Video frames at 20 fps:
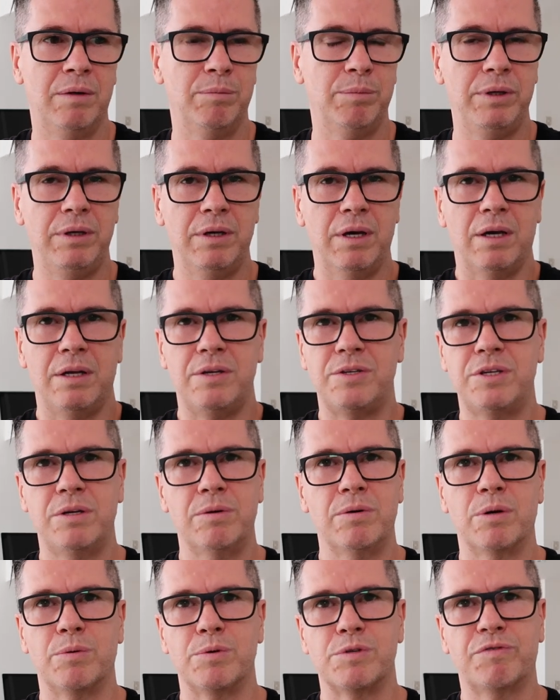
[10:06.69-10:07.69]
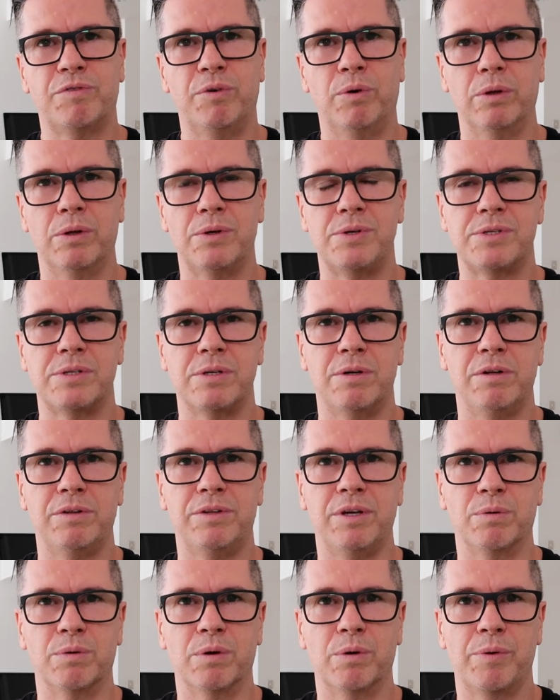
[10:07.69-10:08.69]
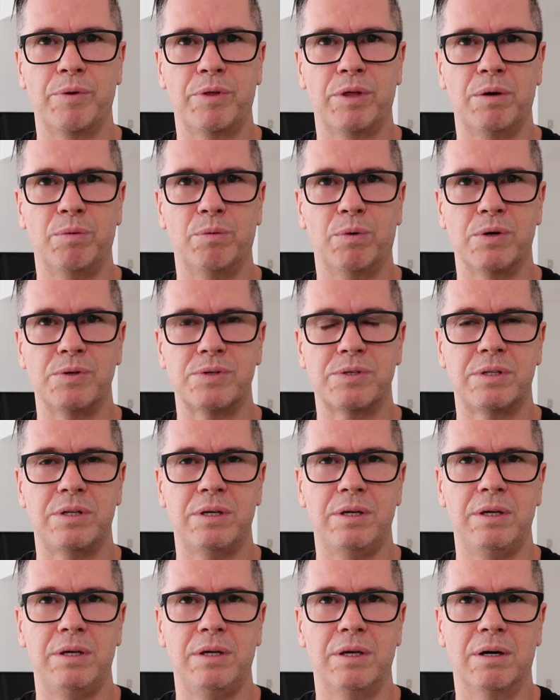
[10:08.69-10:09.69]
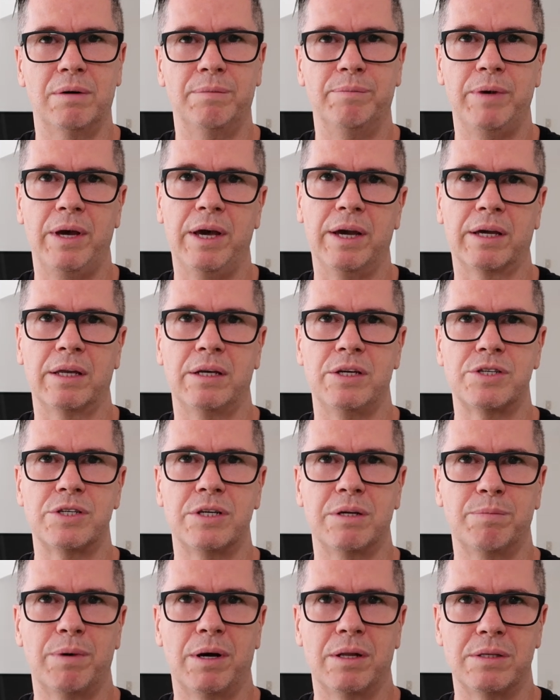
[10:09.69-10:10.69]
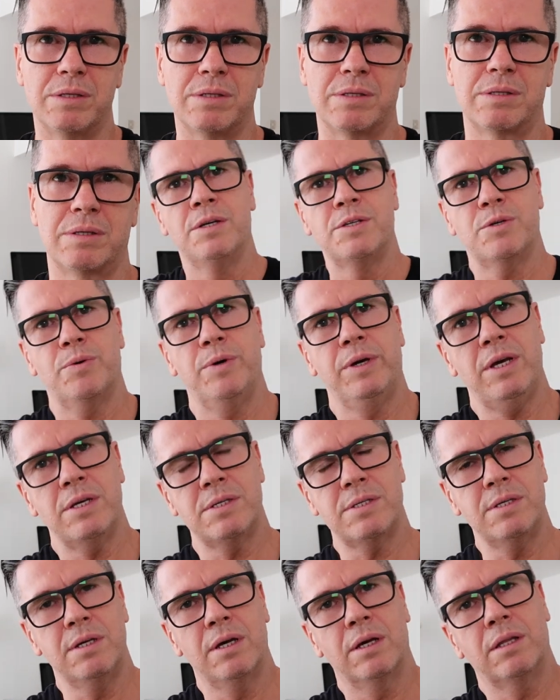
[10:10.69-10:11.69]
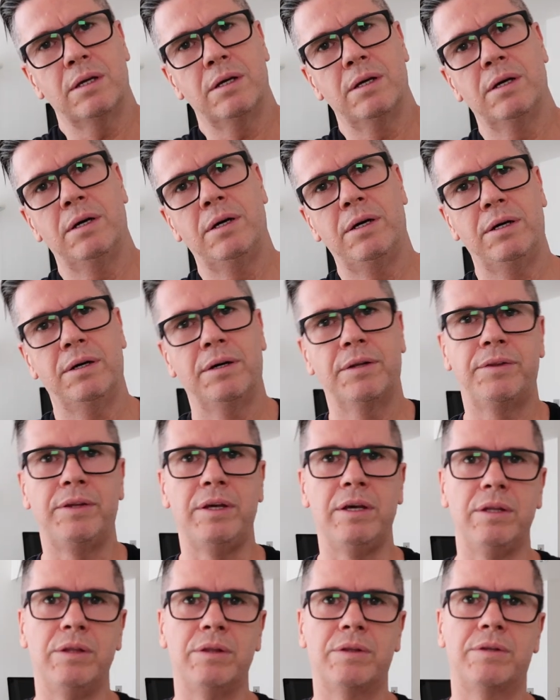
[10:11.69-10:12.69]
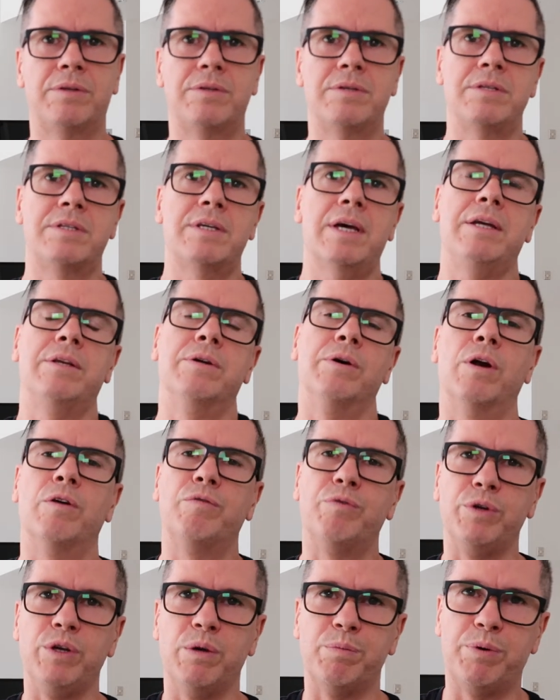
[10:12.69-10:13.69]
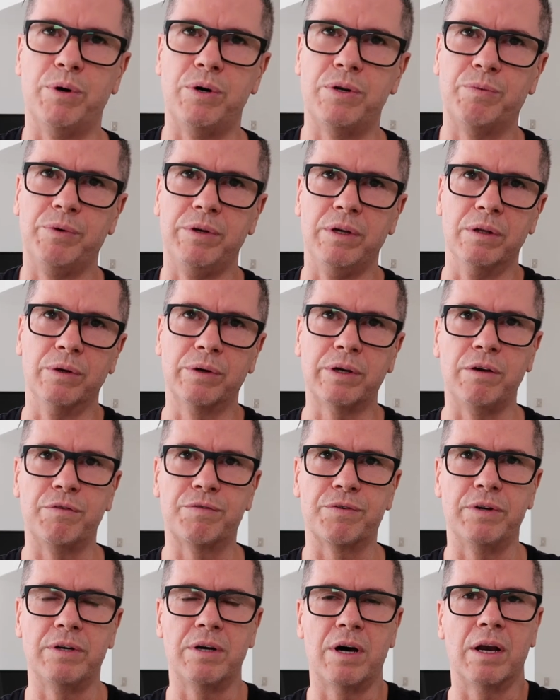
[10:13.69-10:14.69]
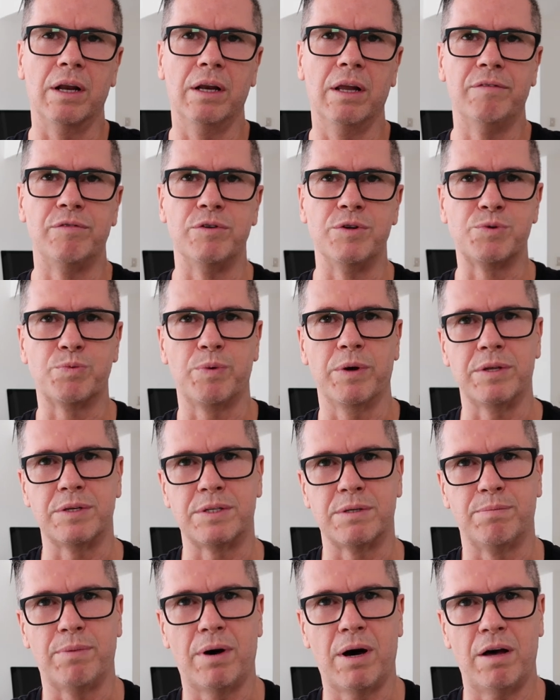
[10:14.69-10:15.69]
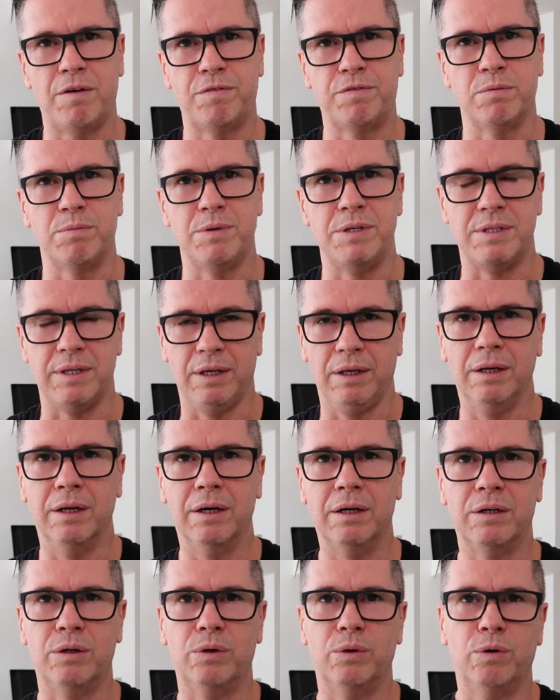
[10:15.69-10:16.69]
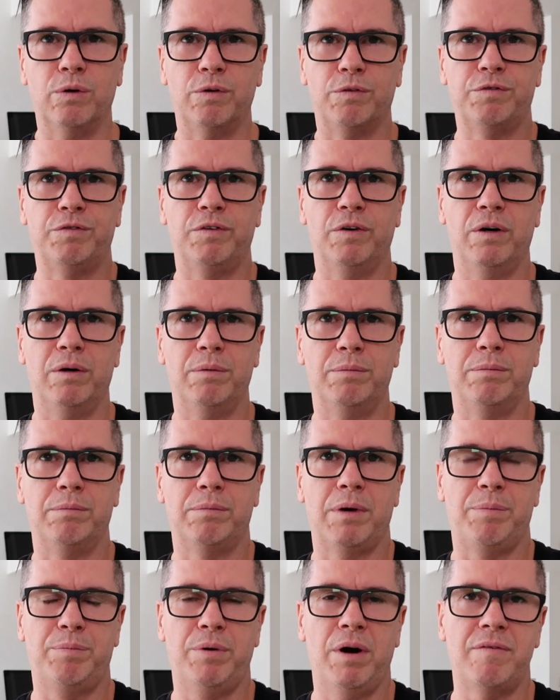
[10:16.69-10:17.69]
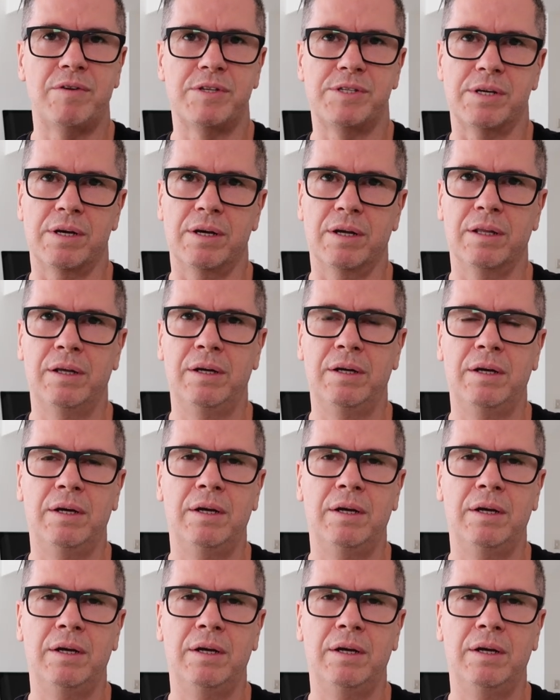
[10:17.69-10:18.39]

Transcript: But yeah, interior was faultless. The only thing wrong with it was the air conditioning buttons. So I guess the other thing to take note of when you're looking for a 911 is whether to buy it from a dealer or from a private sale.